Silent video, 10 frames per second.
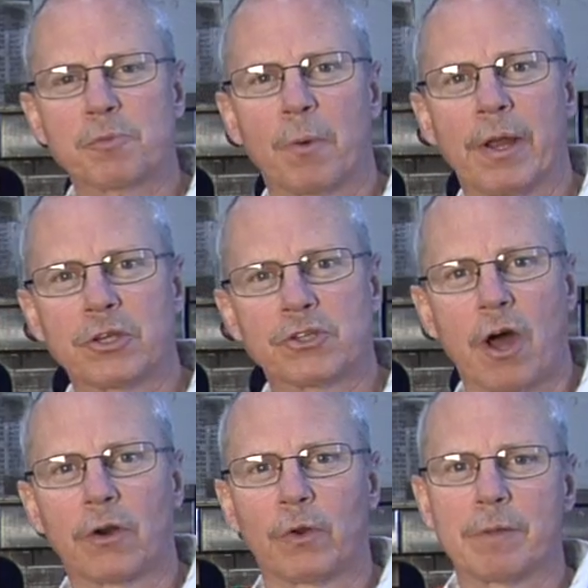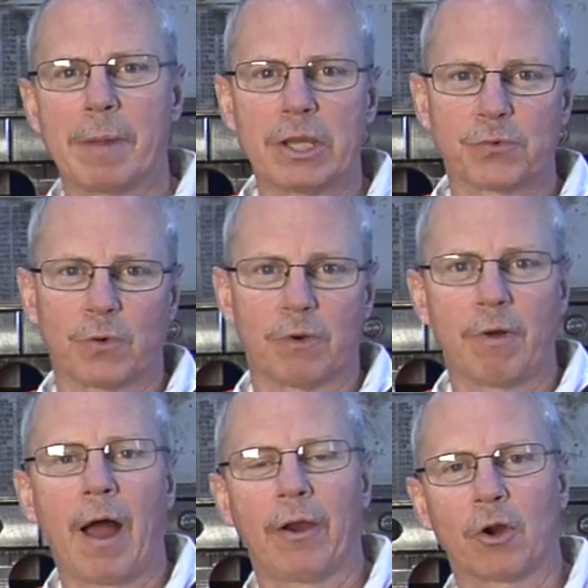brakes not only makes for a
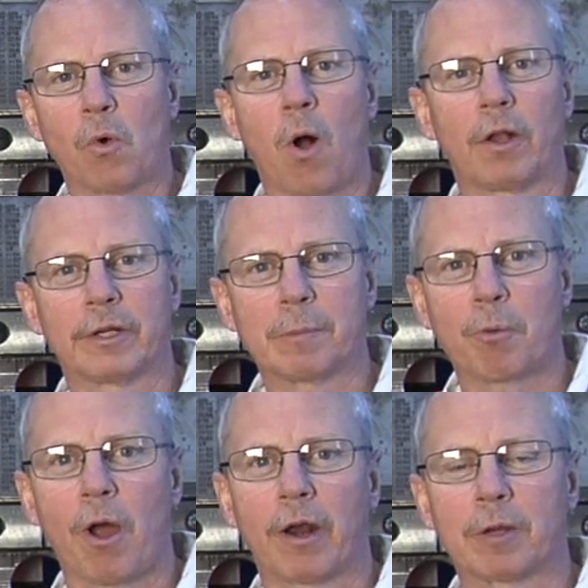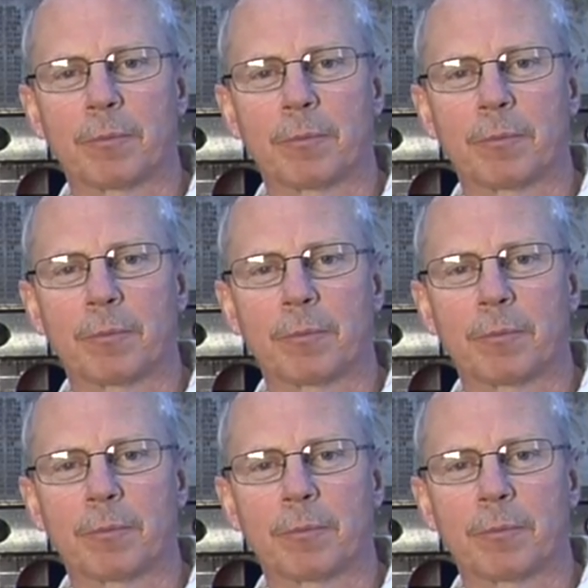higher quality product,